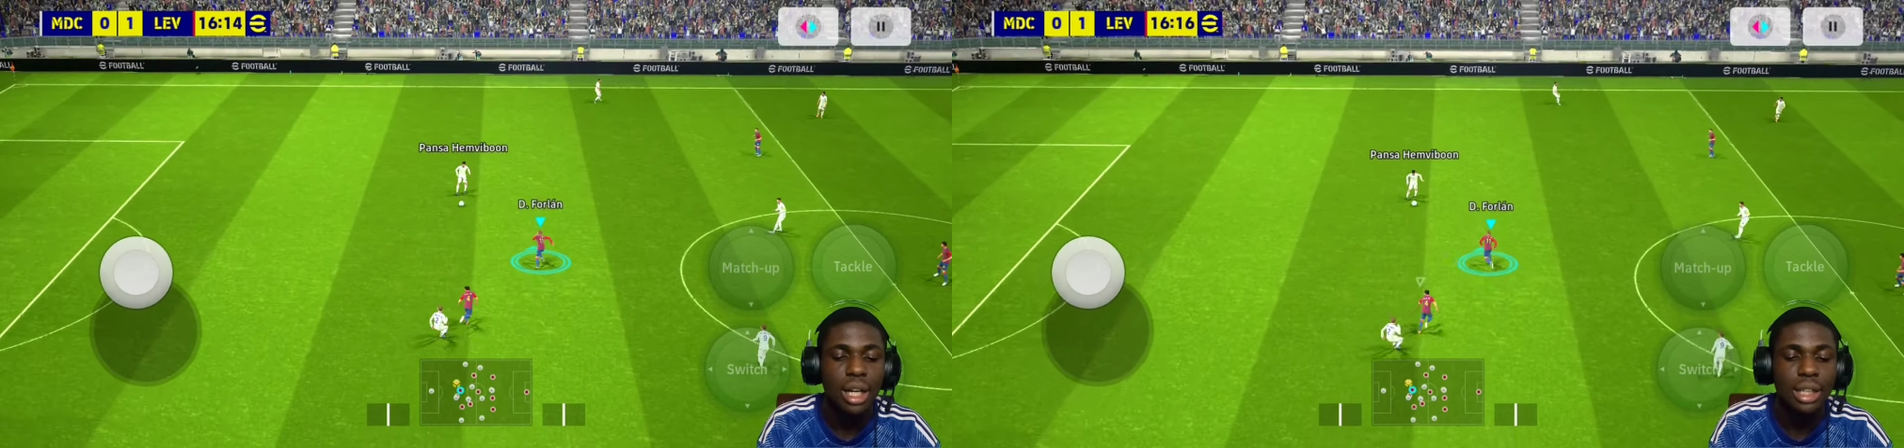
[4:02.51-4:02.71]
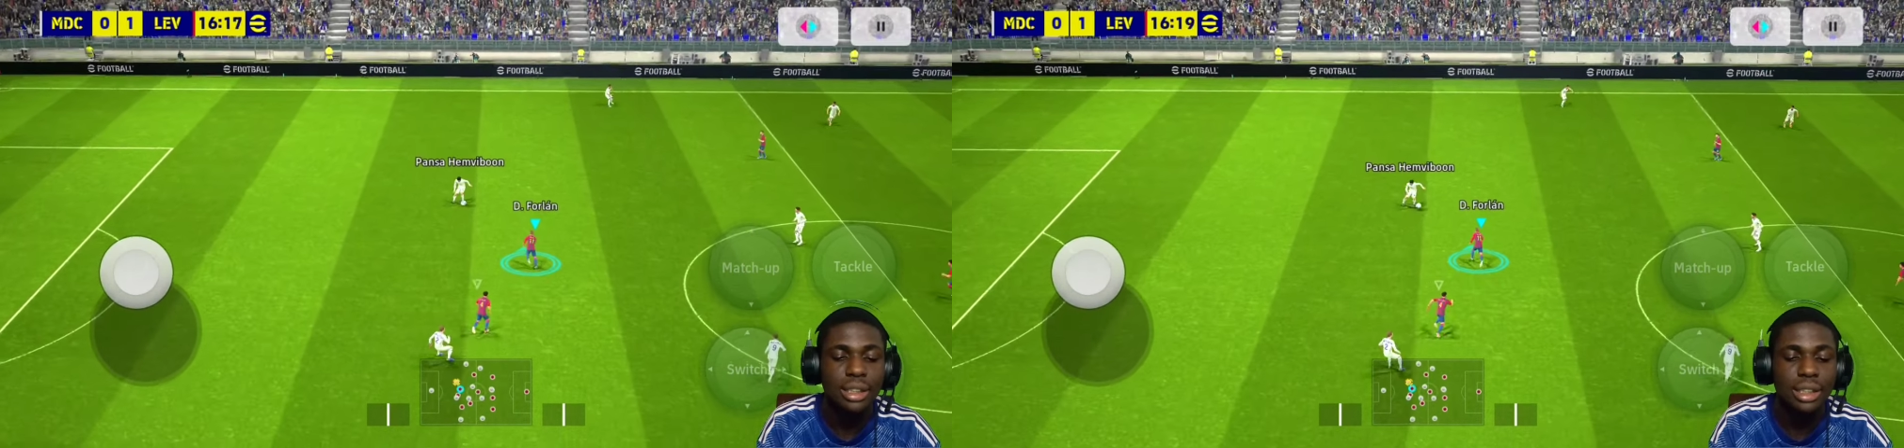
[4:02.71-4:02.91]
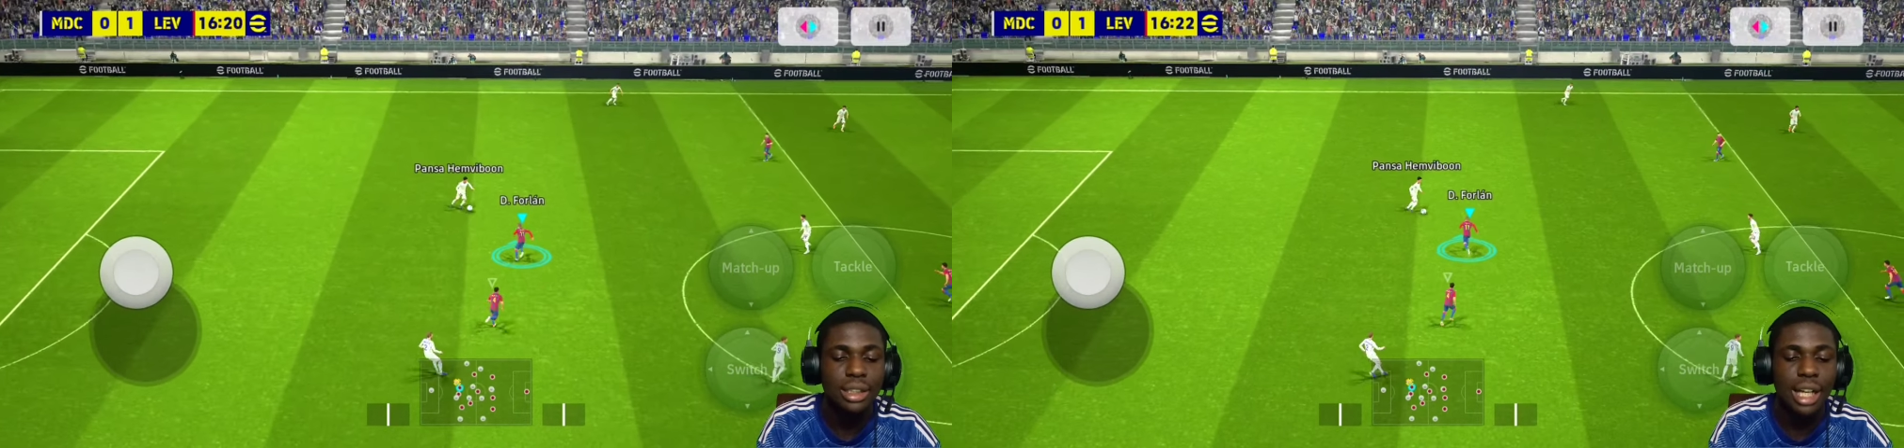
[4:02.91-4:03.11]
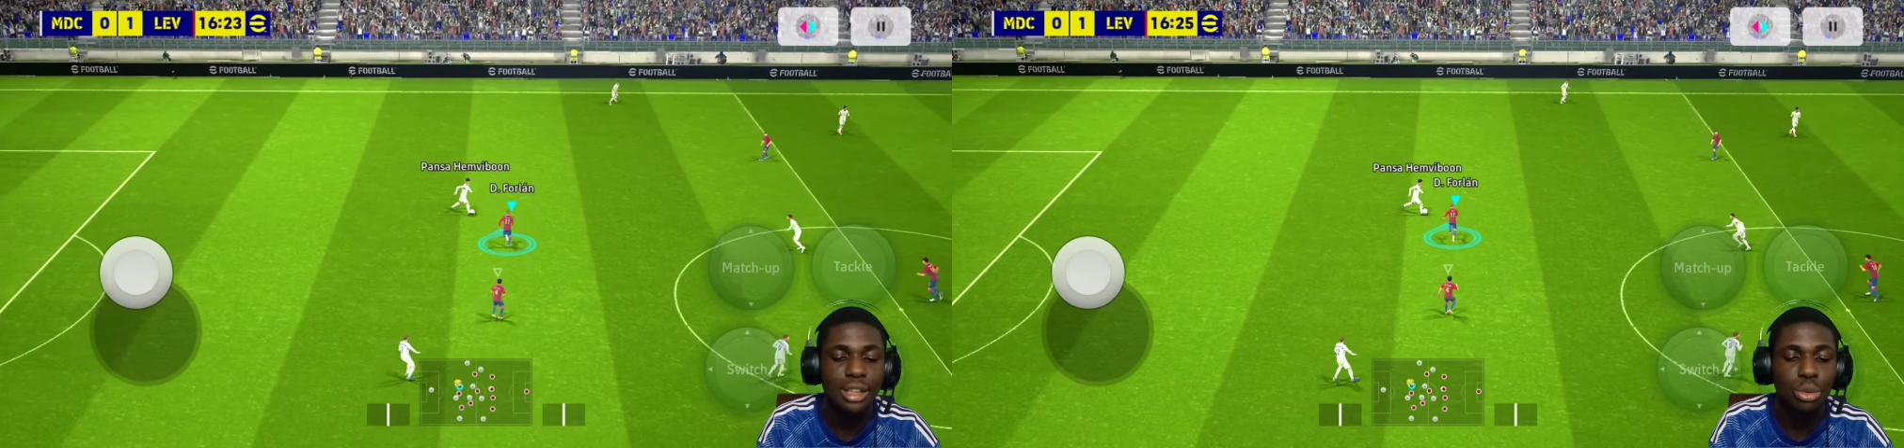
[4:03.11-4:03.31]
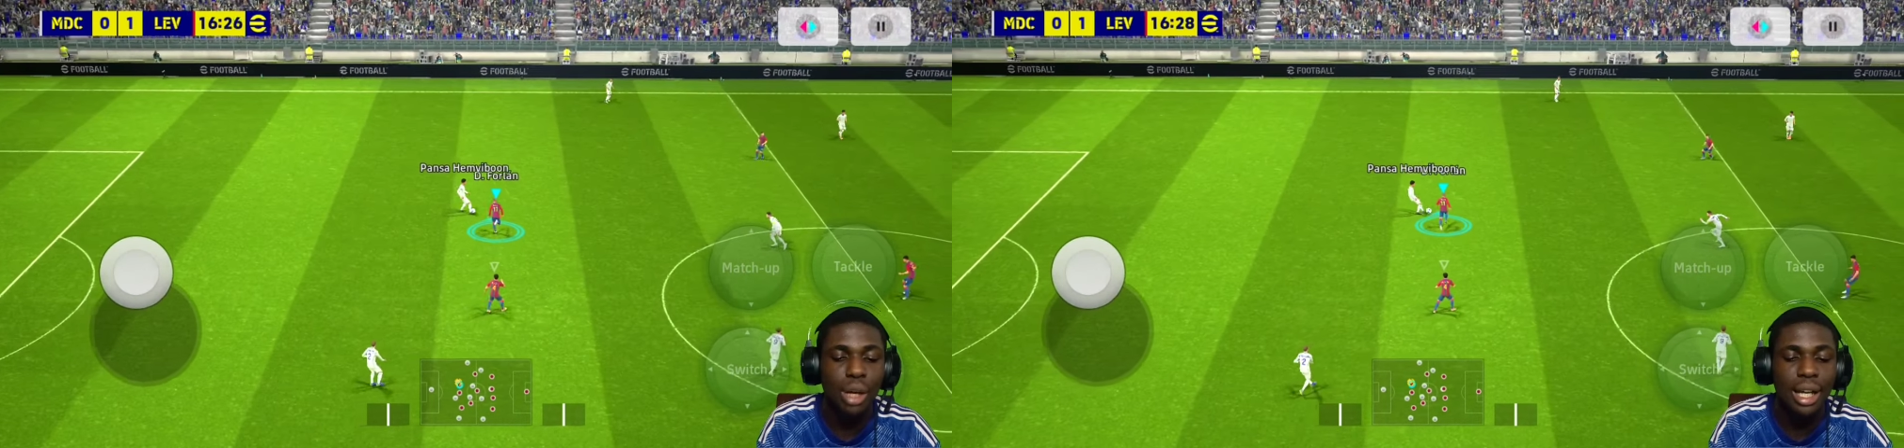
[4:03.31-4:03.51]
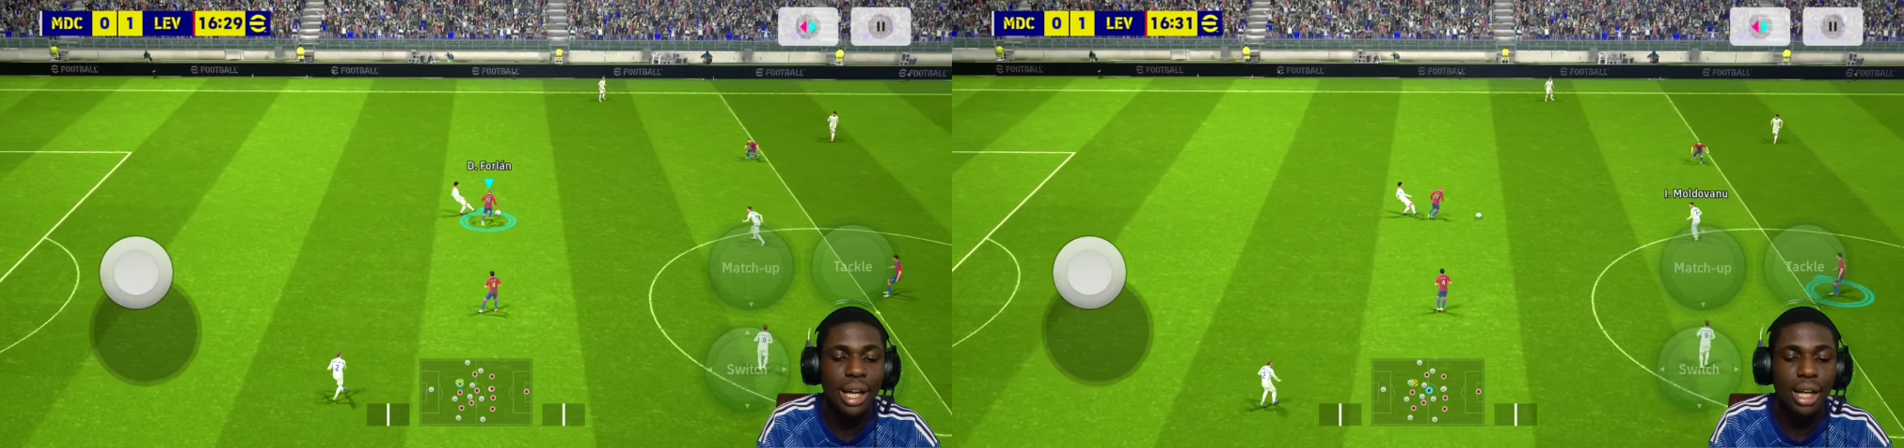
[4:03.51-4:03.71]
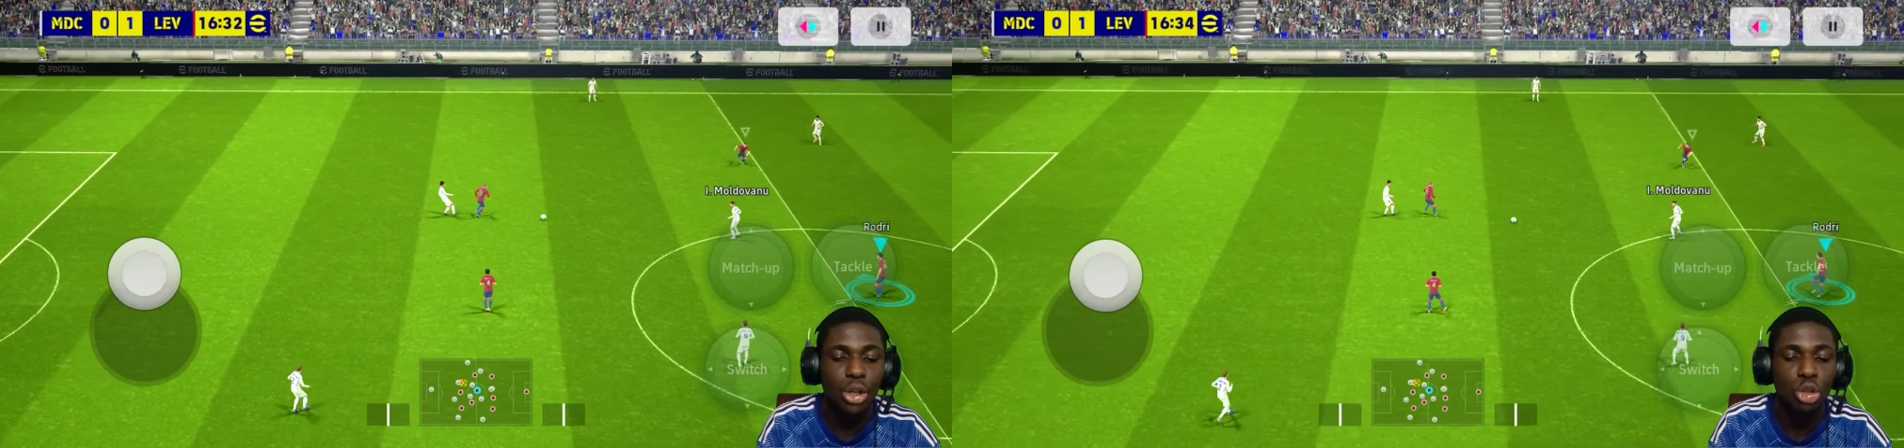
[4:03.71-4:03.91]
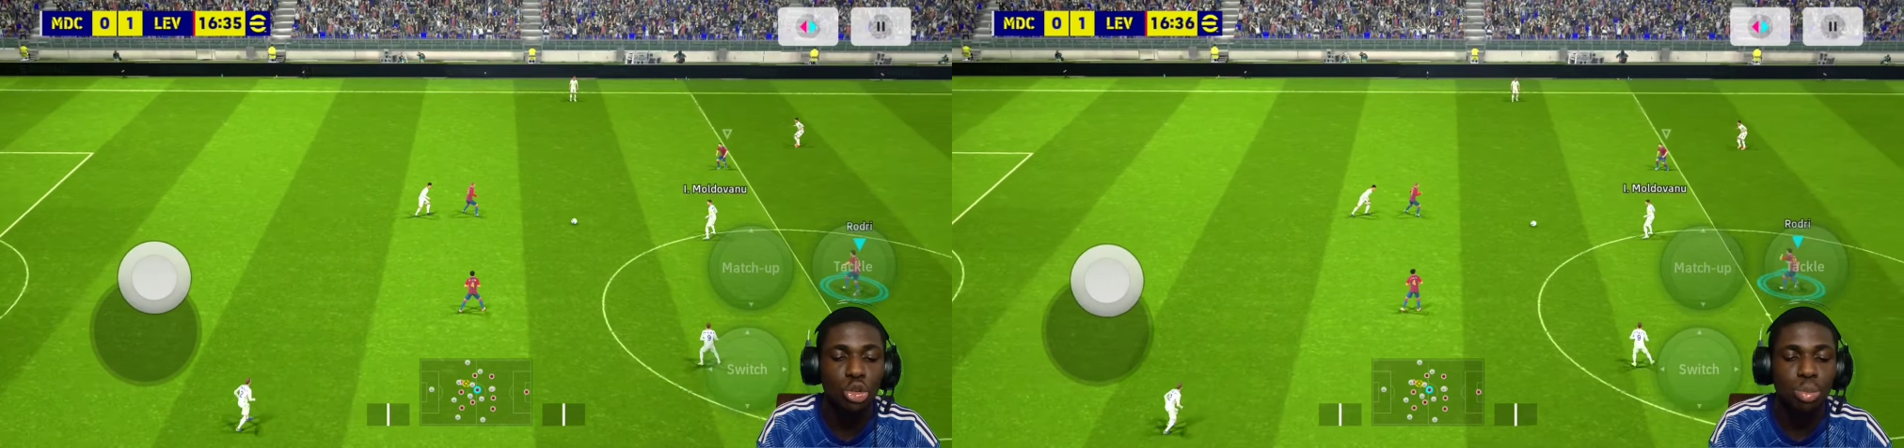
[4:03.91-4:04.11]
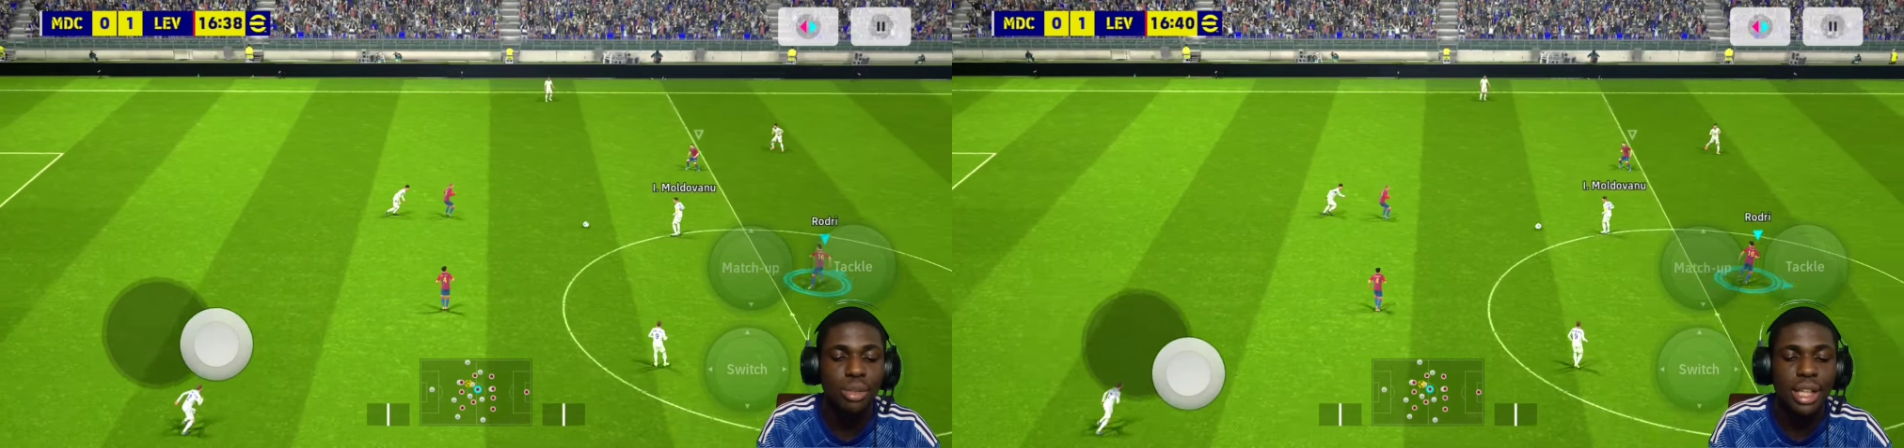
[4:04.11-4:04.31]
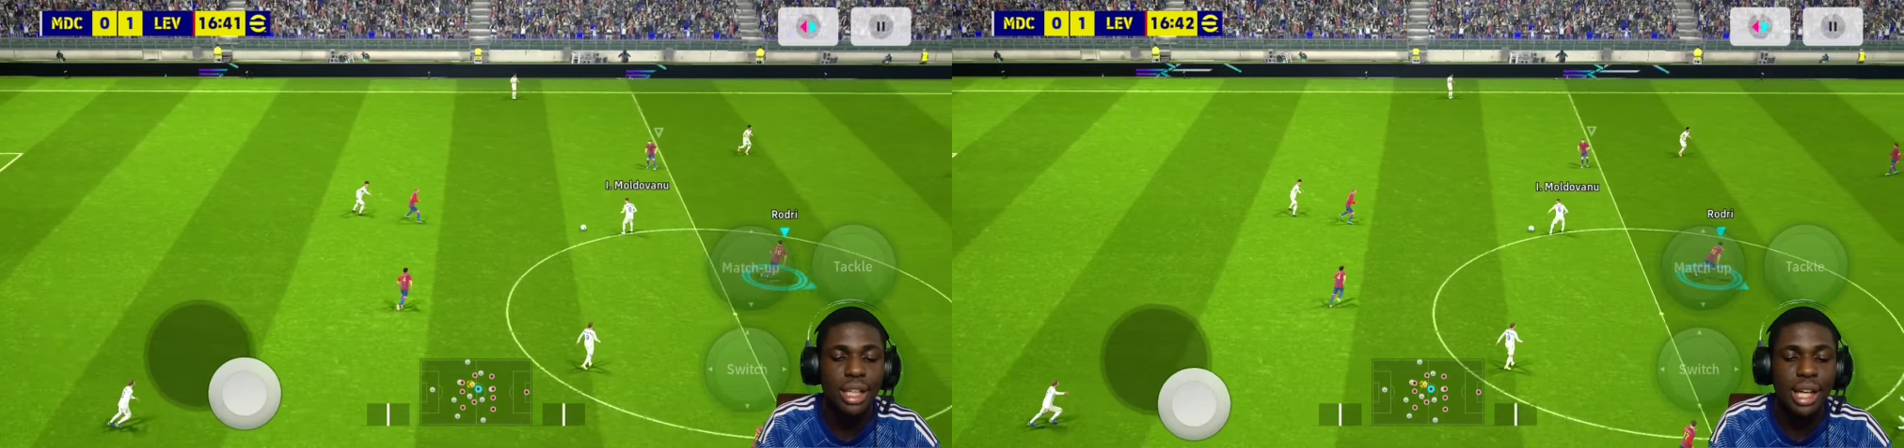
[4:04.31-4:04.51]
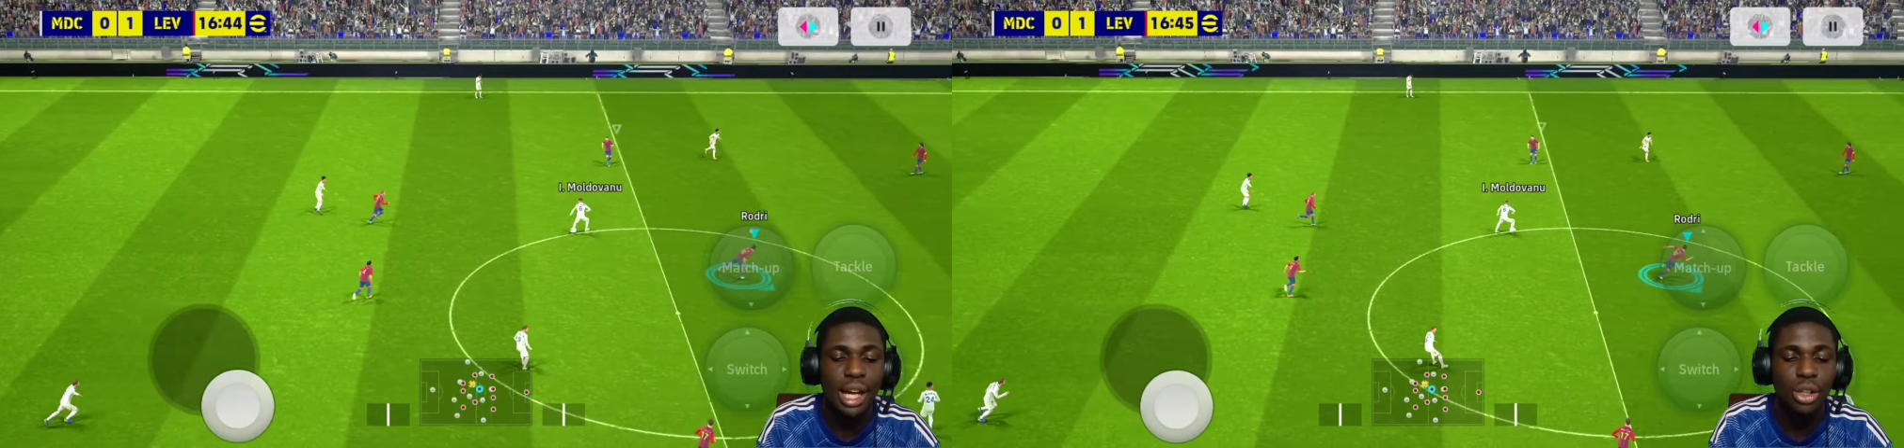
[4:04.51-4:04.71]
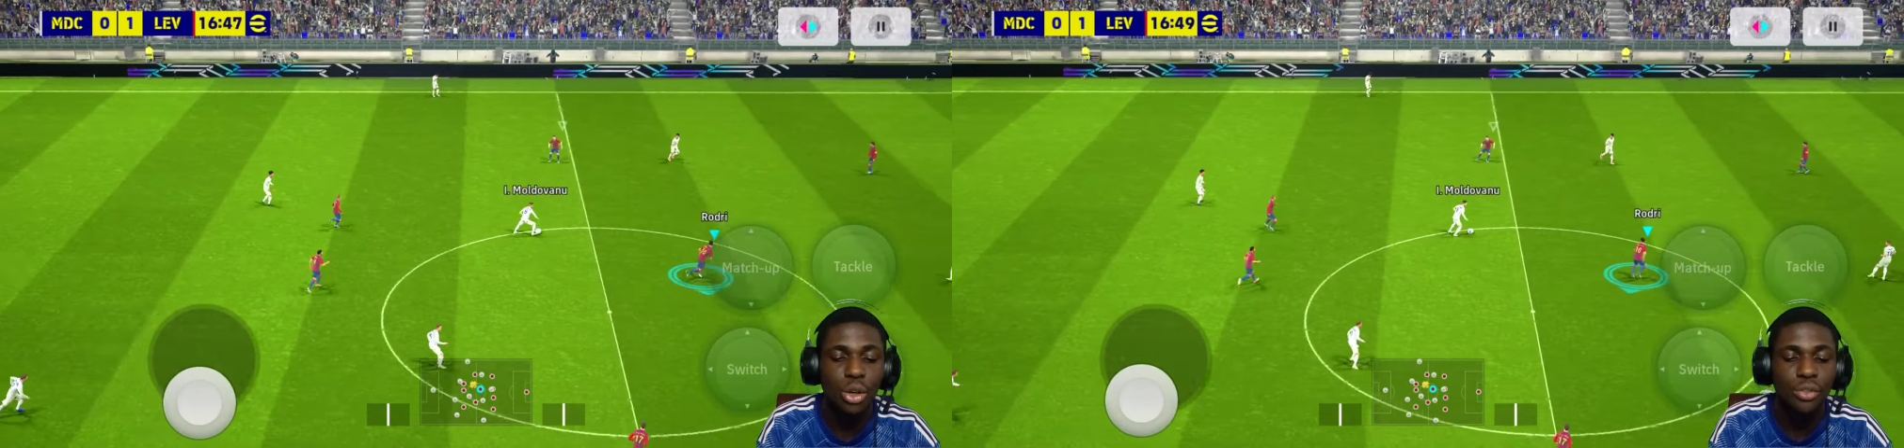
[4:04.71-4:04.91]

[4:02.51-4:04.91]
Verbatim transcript: I think that's why I got to play an